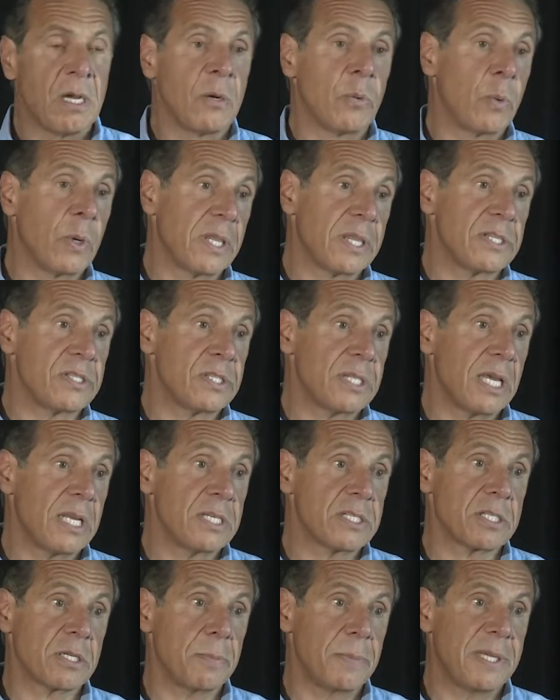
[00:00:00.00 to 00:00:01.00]
where the state
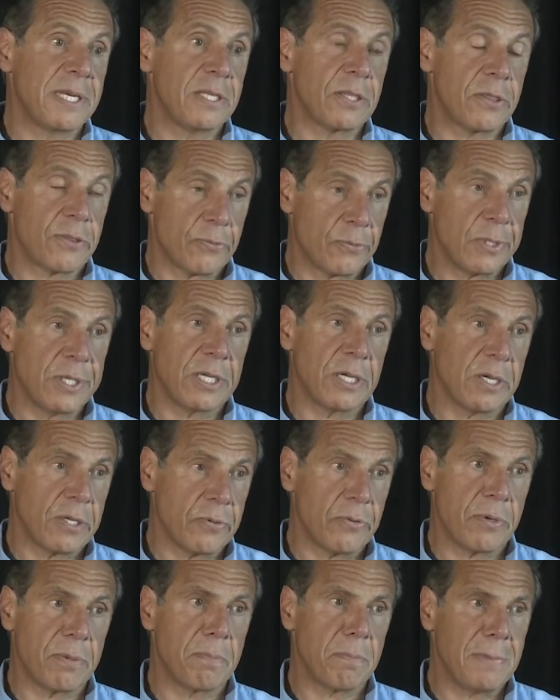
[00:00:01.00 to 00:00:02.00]
has committed
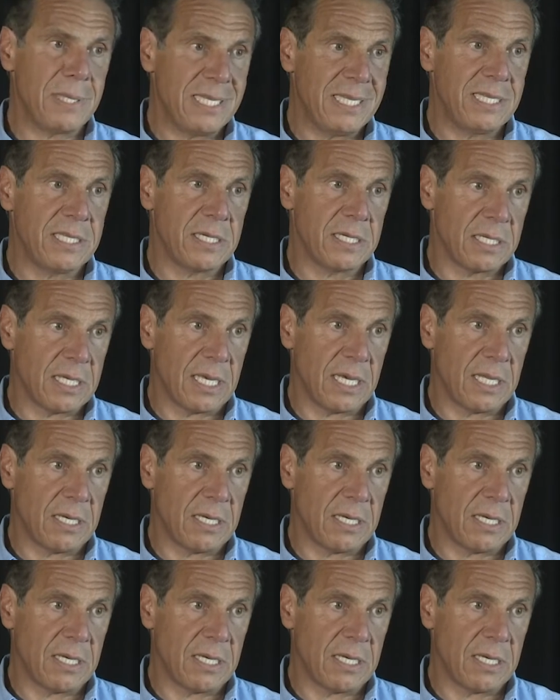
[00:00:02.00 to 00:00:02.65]
$300 million,